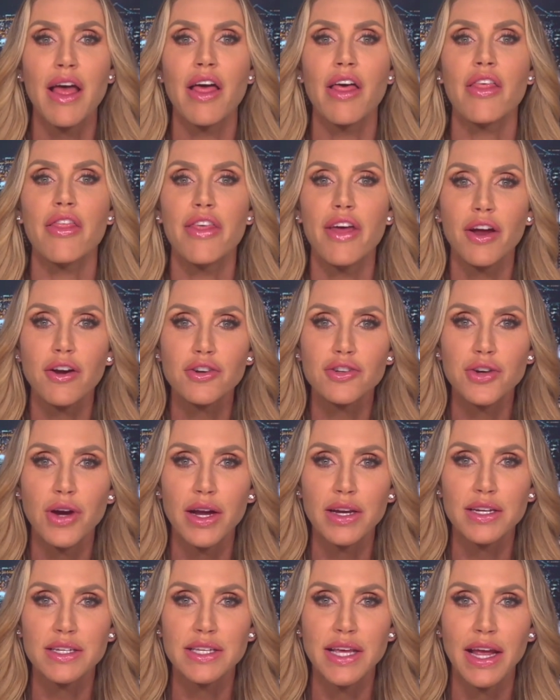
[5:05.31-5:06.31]
they're
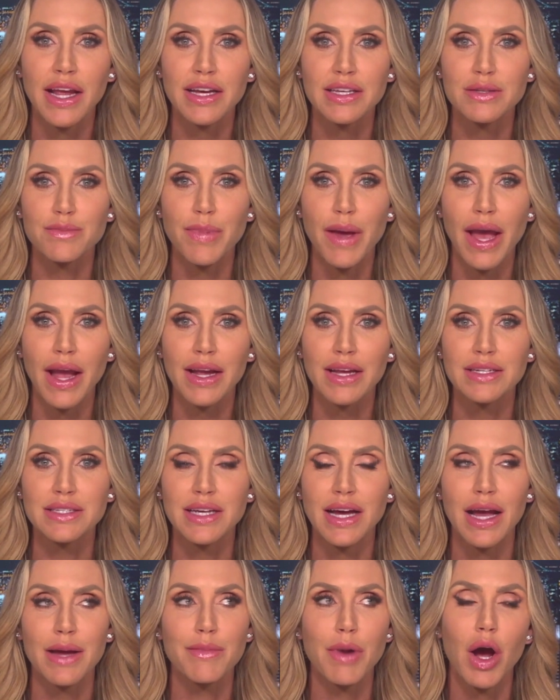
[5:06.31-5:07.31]
trying to take us back in
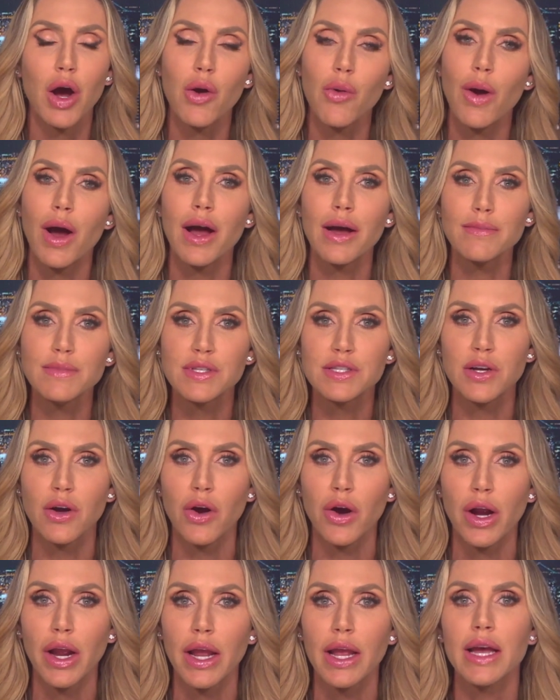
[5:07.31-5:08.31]
time. Oh, I'm
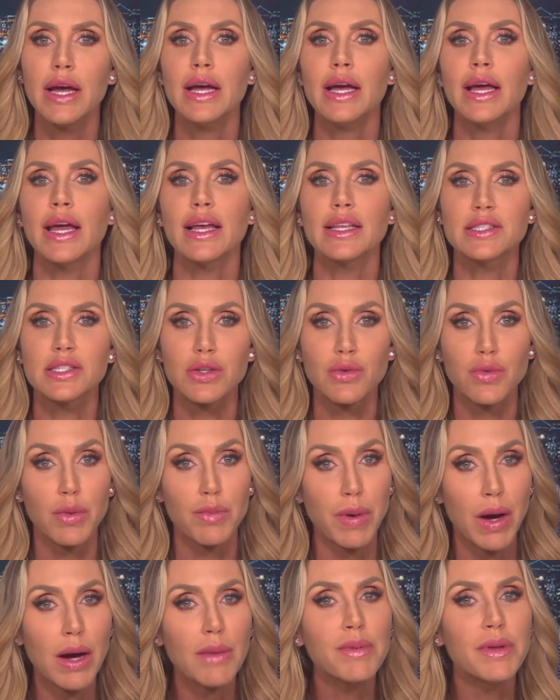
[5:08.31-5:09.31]
sorry. It's the
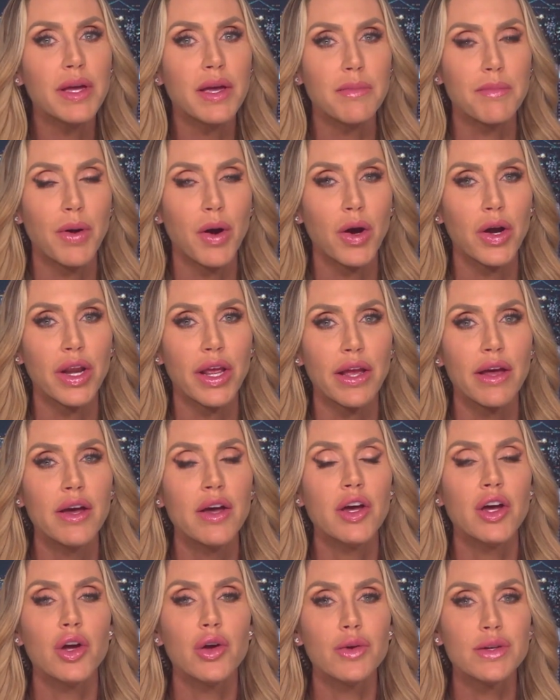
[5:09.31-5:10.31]
Republican Party
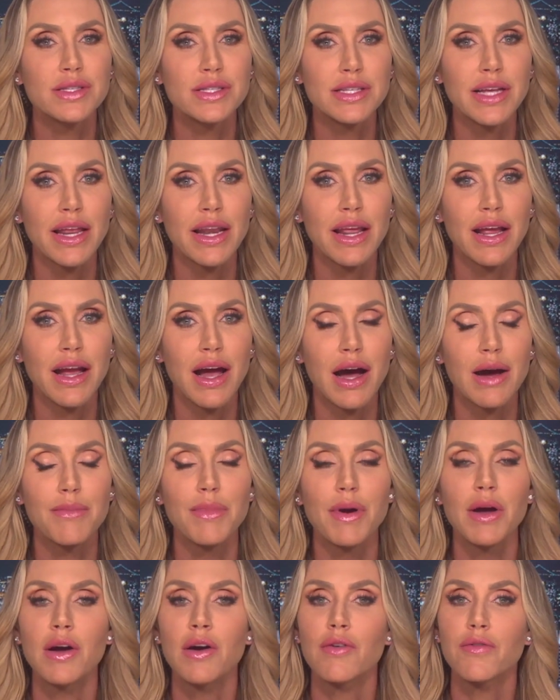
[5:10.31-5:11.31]
who is standing
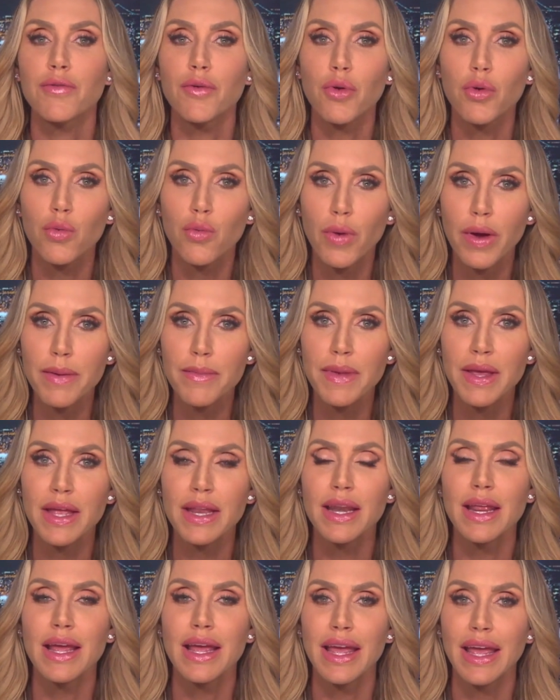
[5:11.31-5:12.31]
up for
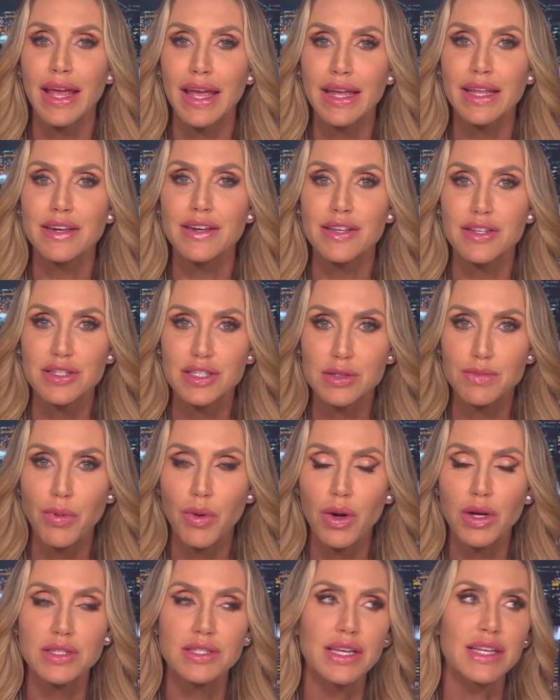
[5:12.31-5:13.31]
women in
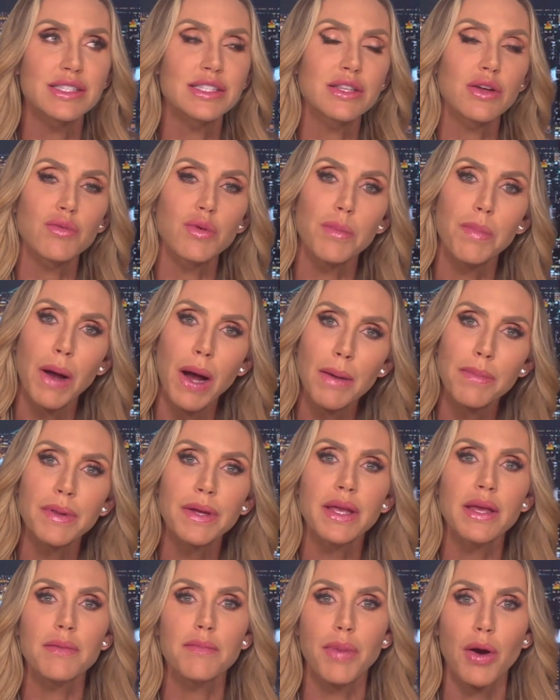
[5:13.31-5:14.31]
sports. It's the
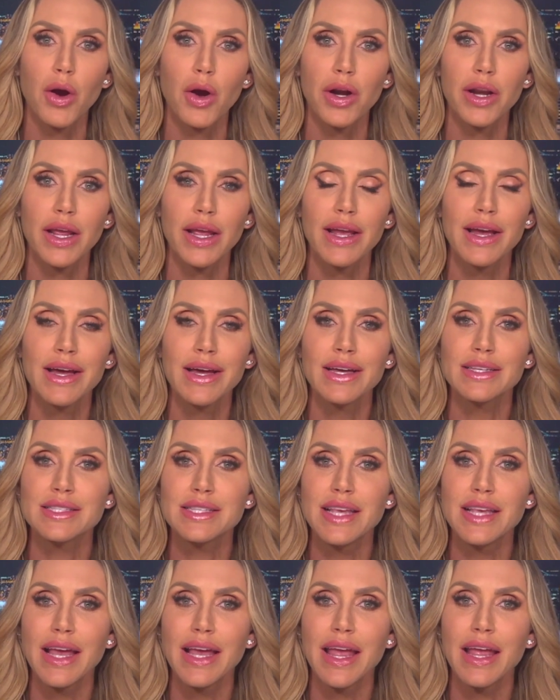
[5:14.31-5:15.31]
Republican Party
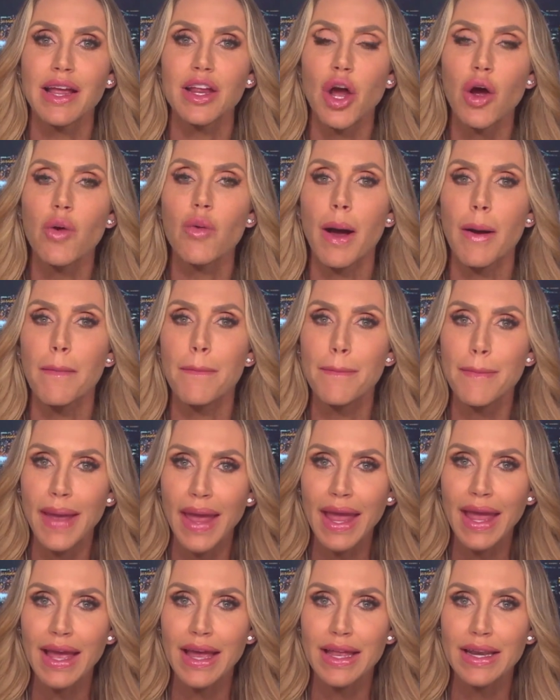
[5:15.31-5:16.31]
saying, no, a
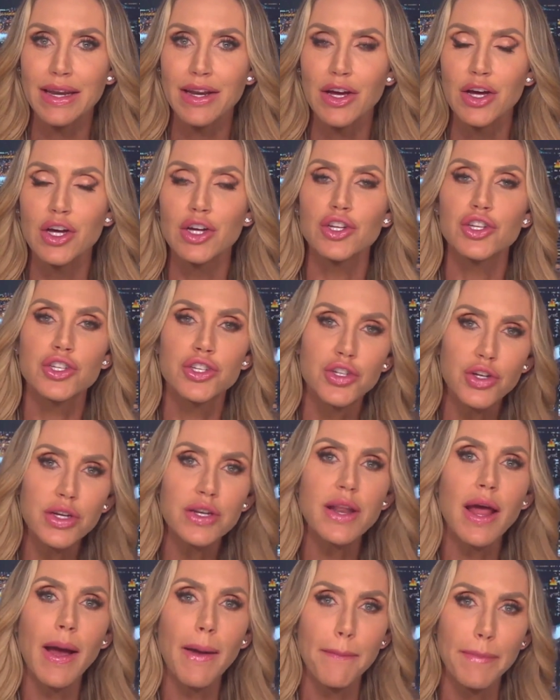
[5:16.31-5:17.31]
man
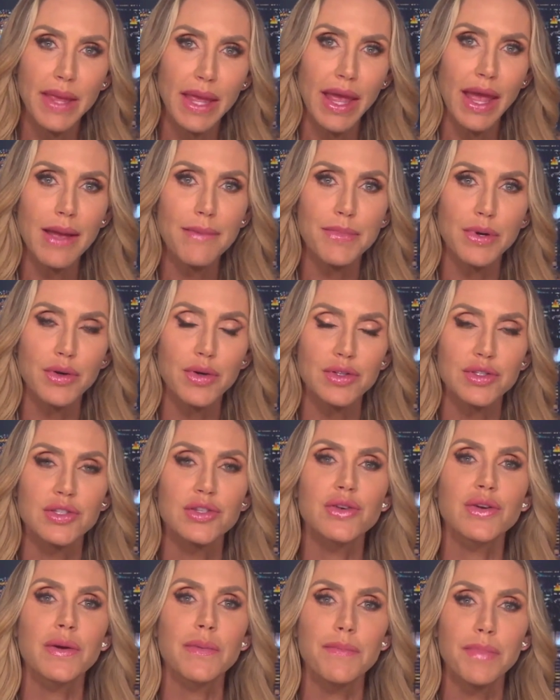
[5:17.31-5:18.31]
should not be able
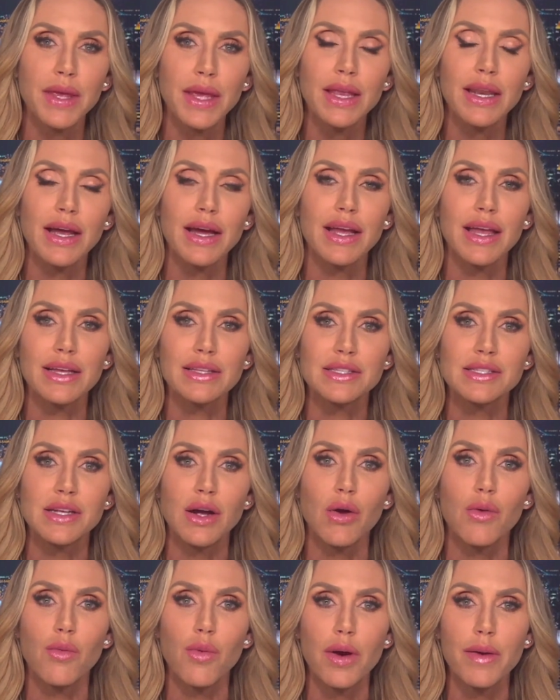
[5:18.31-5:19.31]
to compete against
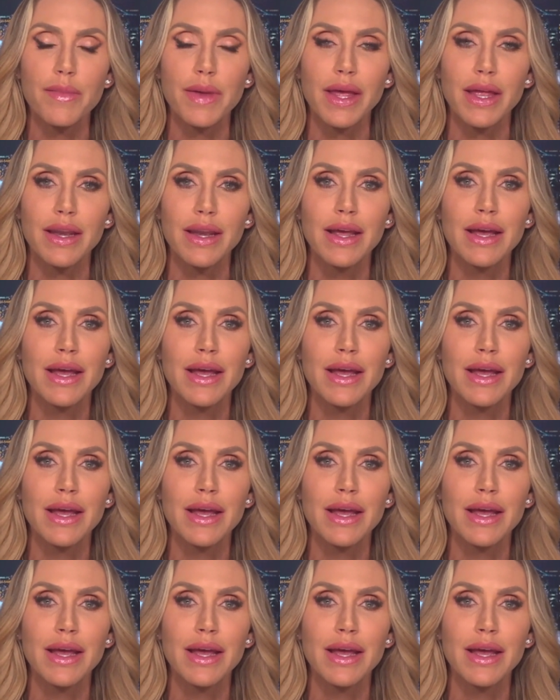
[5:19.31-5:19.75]
a woman